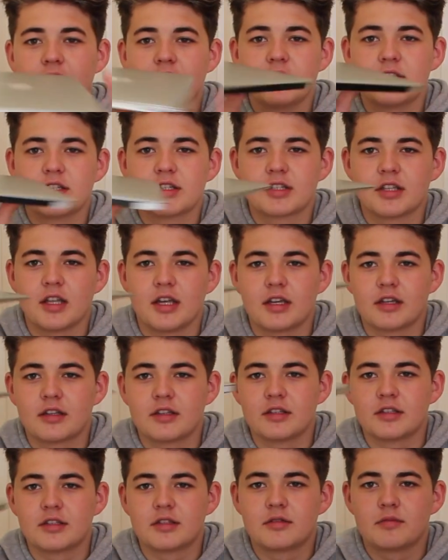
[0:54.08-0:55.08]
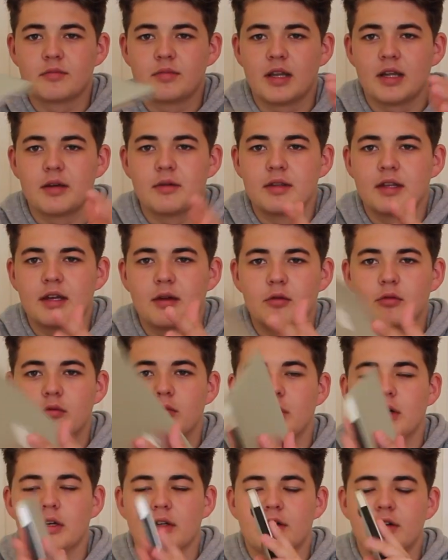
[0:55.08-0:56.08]
can just play with it. Oh
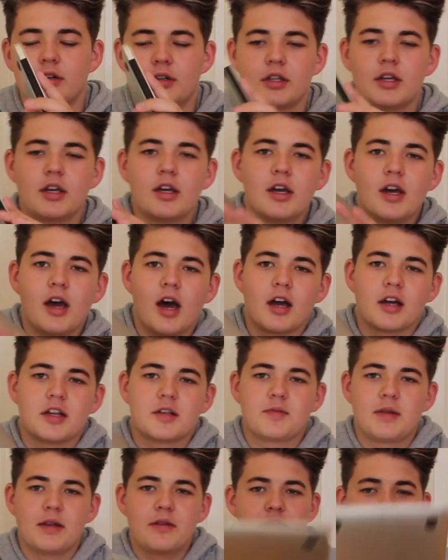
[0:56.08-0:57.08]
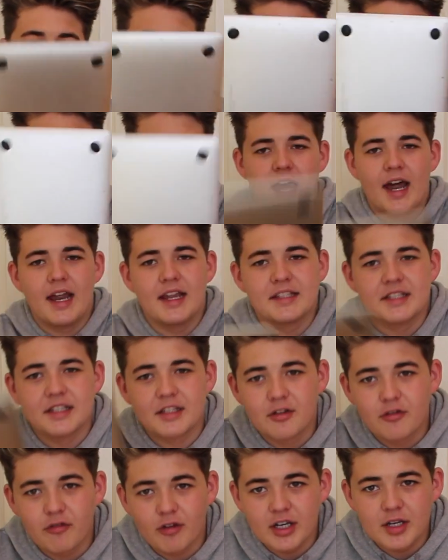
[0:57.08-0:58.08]
my god, I can just play with it like that. It's
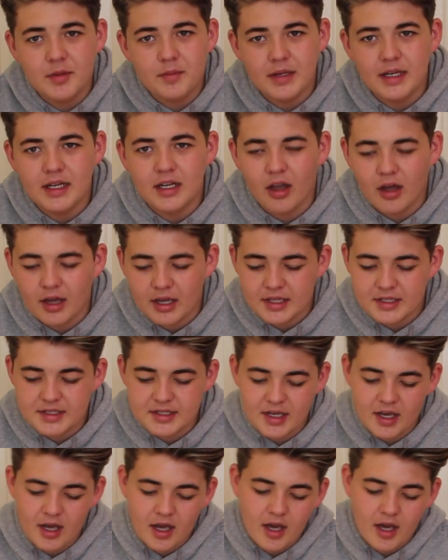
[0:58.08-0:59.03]
incredibly light.